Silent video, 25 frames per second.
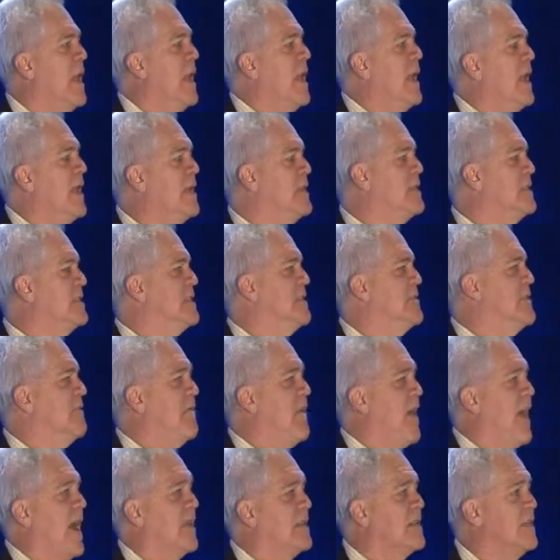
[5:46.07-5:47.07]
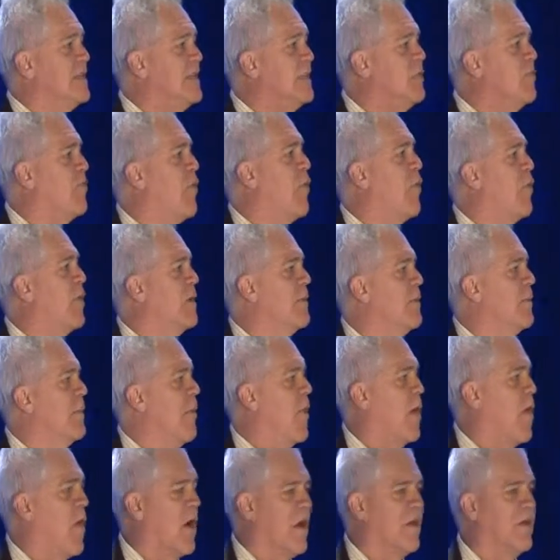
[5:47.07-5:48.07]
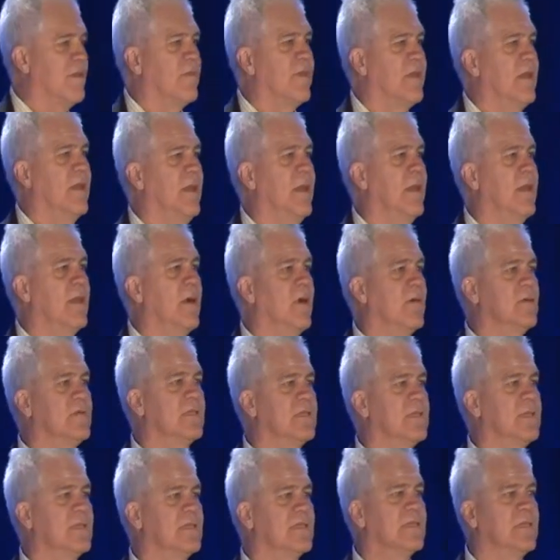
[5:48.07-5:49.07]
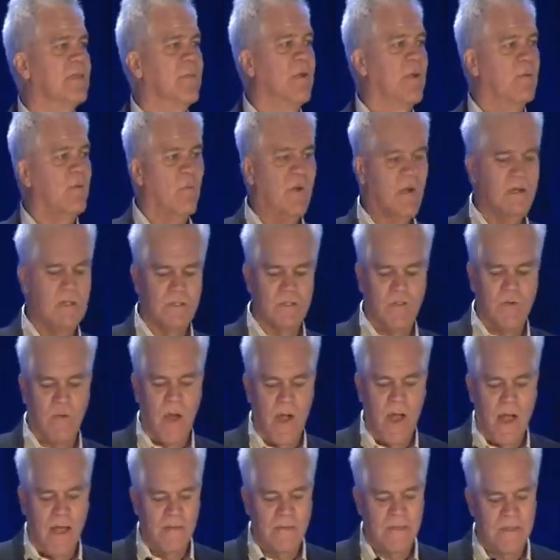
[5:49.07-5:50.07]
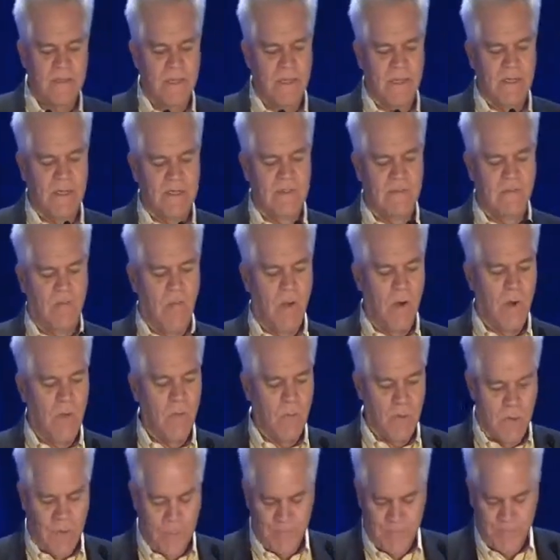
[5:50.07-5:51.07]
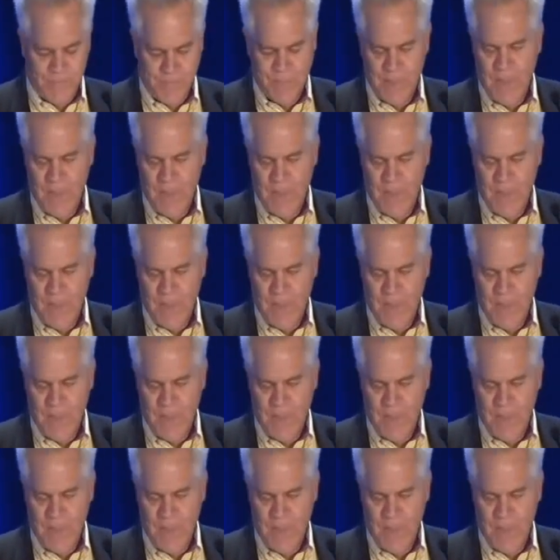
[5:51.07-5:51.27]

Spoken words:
it is in fact an important part of the ecosystem and what drives things forward.